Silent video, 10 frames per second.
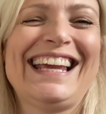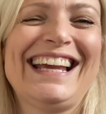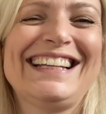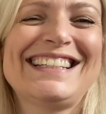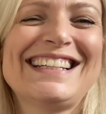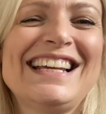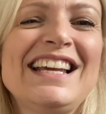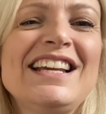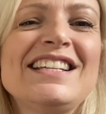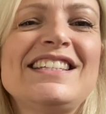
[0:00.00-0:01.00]
it.
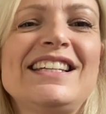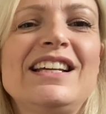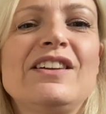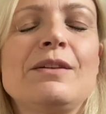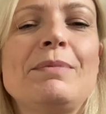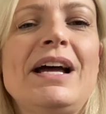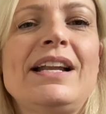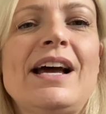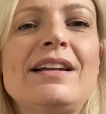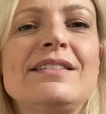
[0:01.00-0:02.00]
Sitting on the
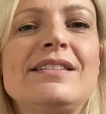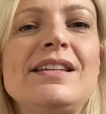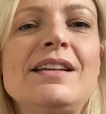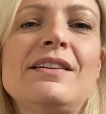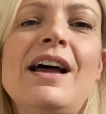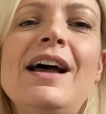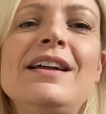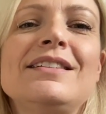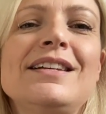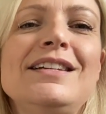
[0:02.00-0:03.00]
Mad Hatter's
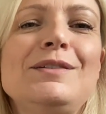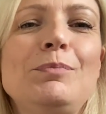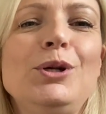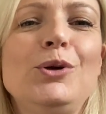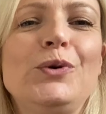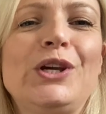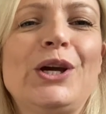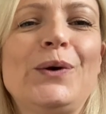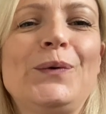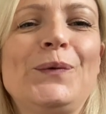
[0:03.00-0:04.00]
hat is
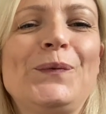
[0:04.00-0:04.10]
Pinocchio.